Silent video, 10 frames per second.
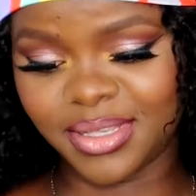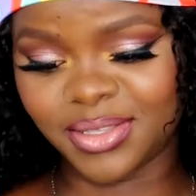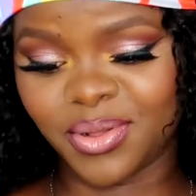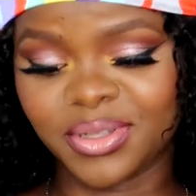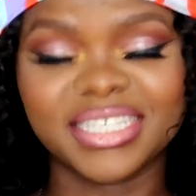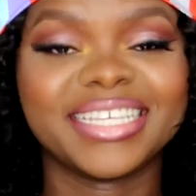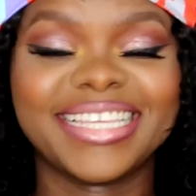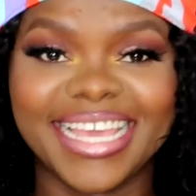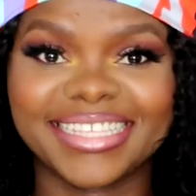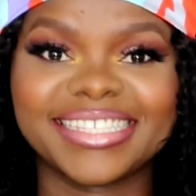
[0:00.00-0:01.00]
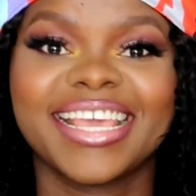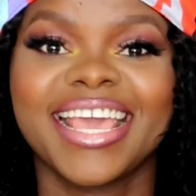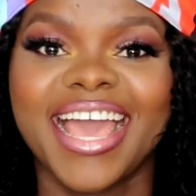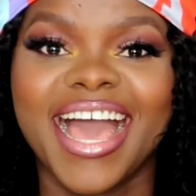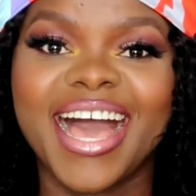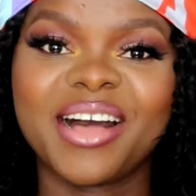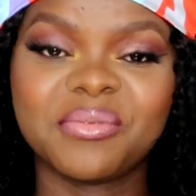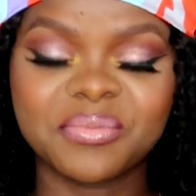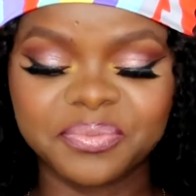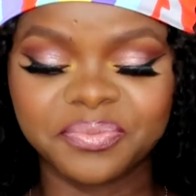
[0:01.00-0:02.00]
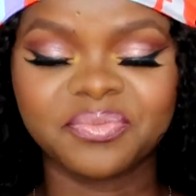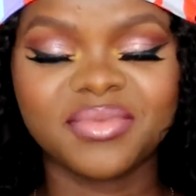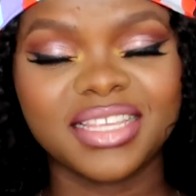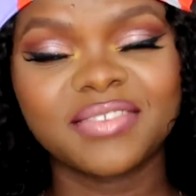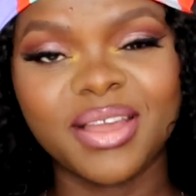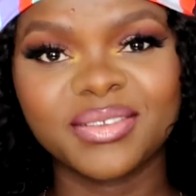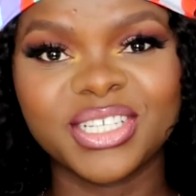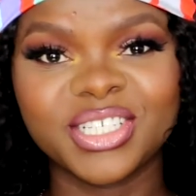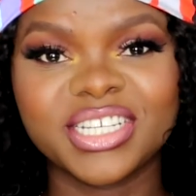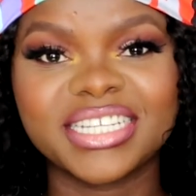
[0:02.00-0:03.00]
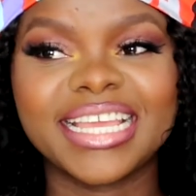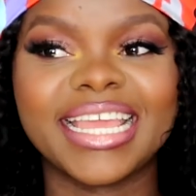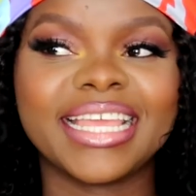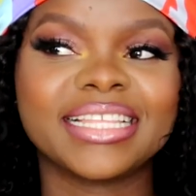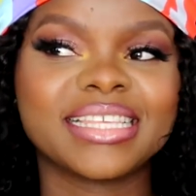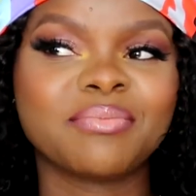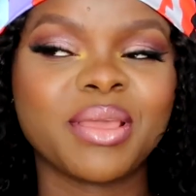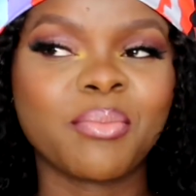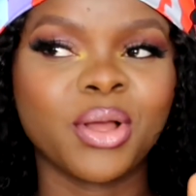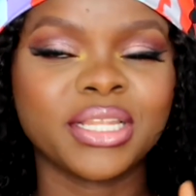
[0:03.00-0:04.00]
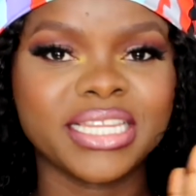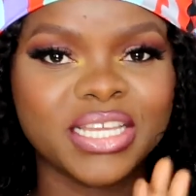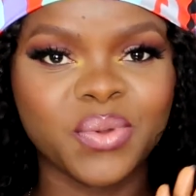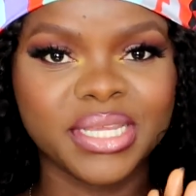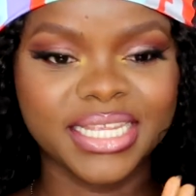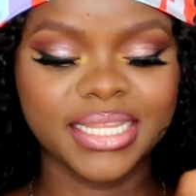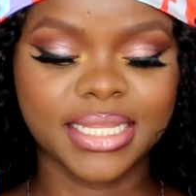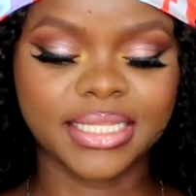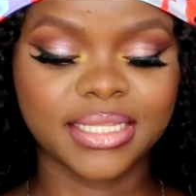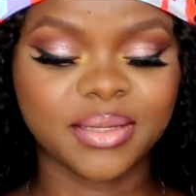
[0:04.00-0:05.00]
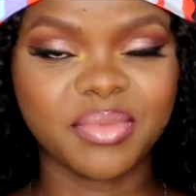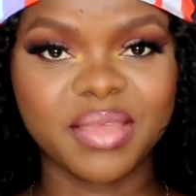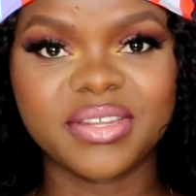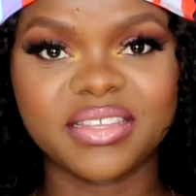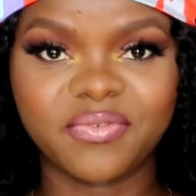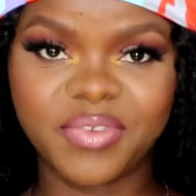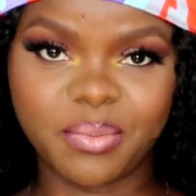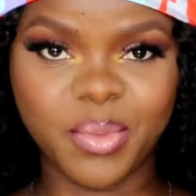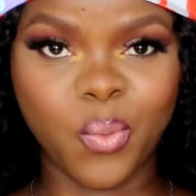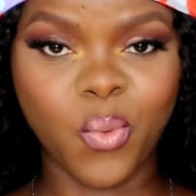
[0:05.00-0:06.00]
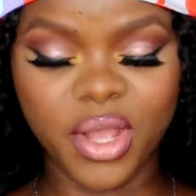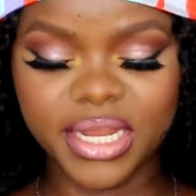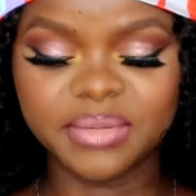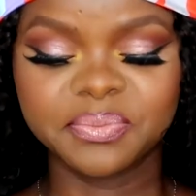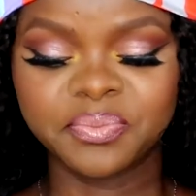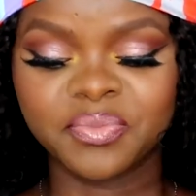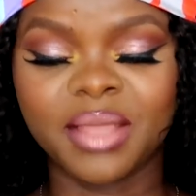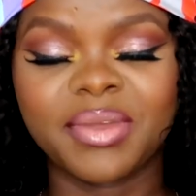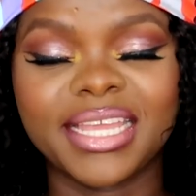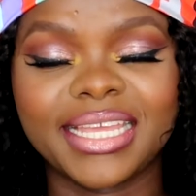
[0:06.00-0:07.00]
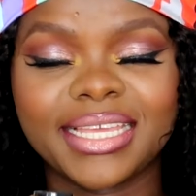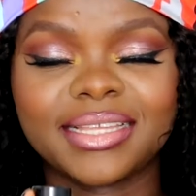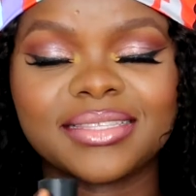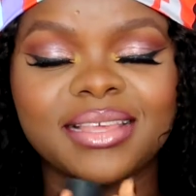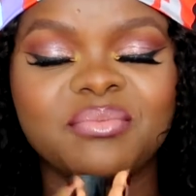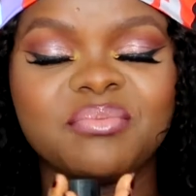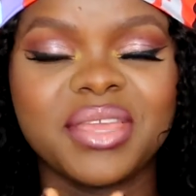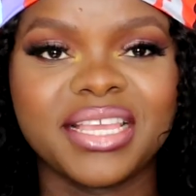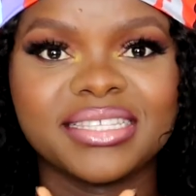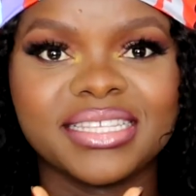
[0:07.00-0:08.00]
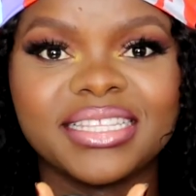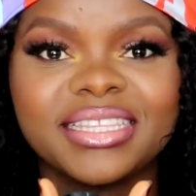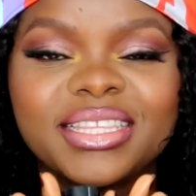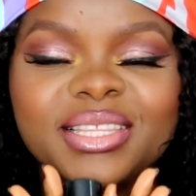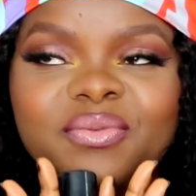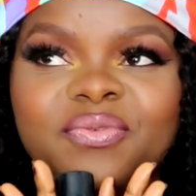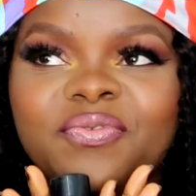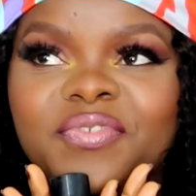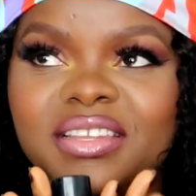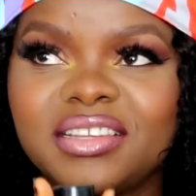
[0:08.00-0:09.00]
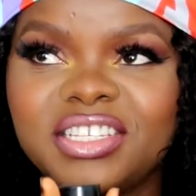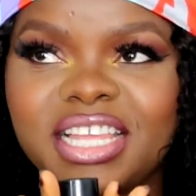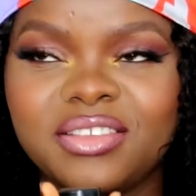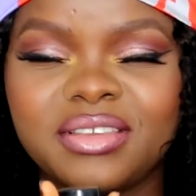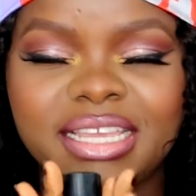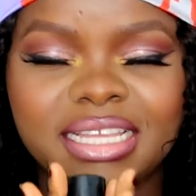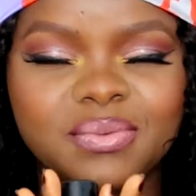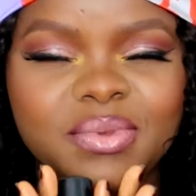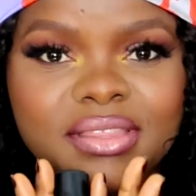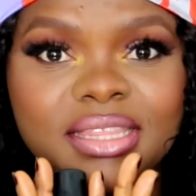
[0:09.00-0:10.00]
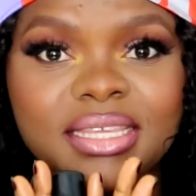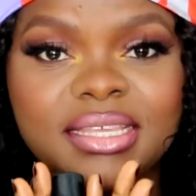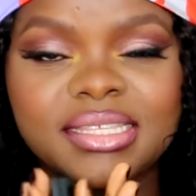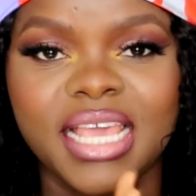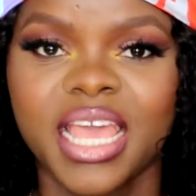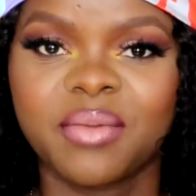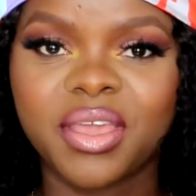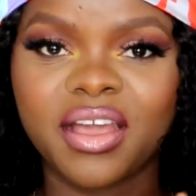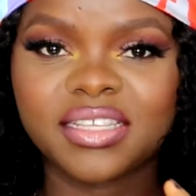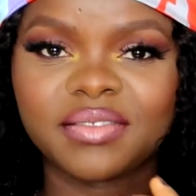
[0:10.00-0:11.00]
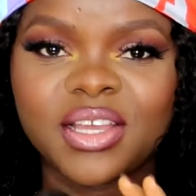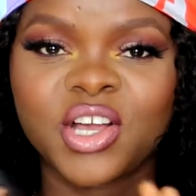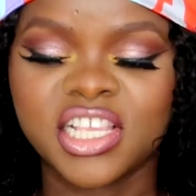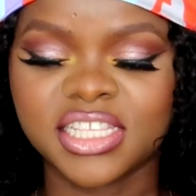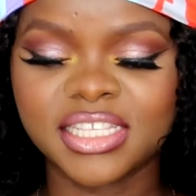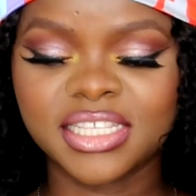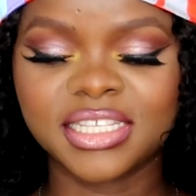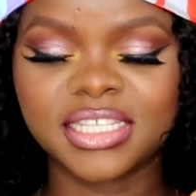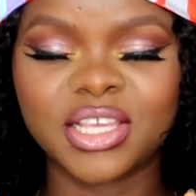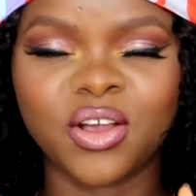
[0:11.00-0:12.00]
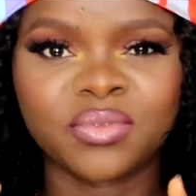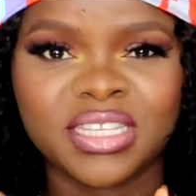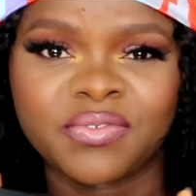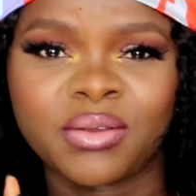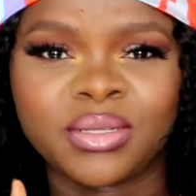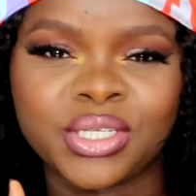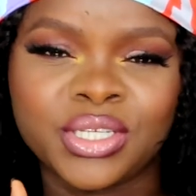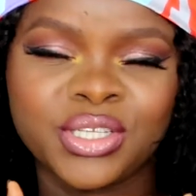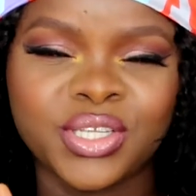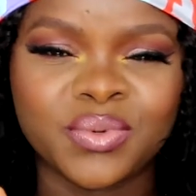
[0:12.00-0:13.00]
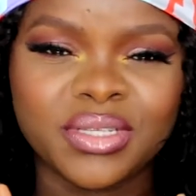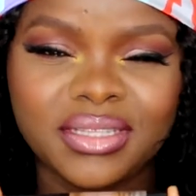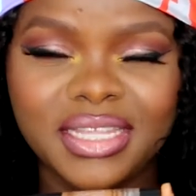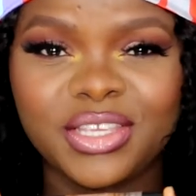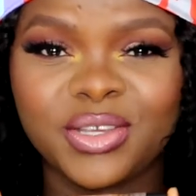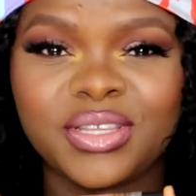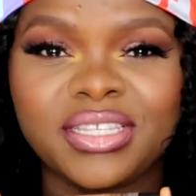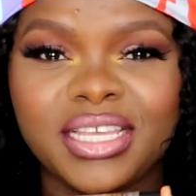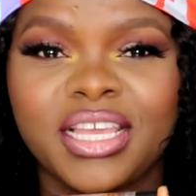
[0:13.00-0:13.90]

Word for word: what it's called. Yes. This foundation, it's a bit more liquidy than the Maybelline Fit Me one, but it's amazing. The finish that you get with this, because of the consistency of this foundation, you wouldn't think you're going